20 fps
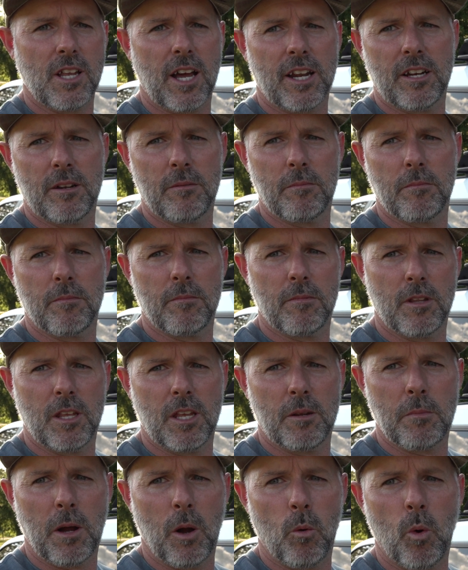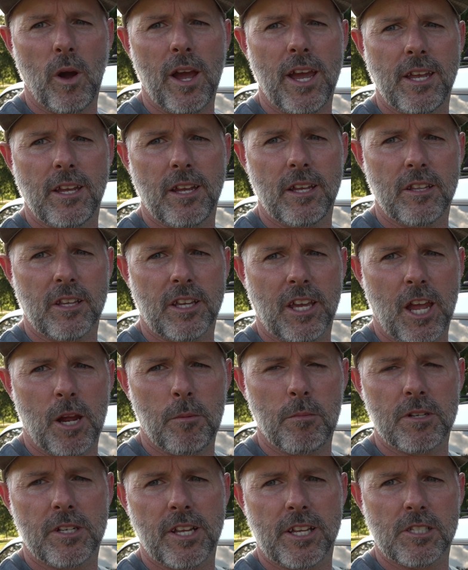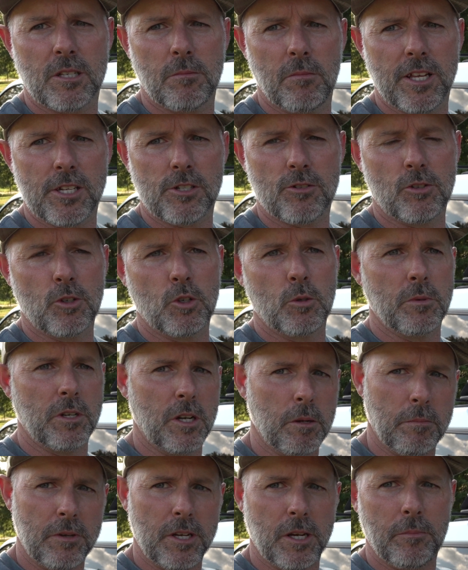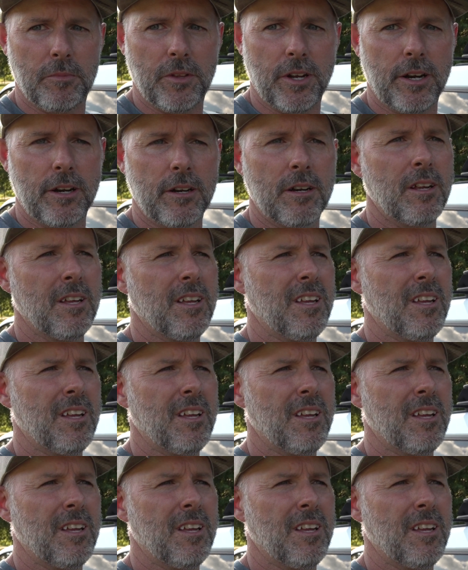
in my way in the camper. It takes up less room, and it'll be up there.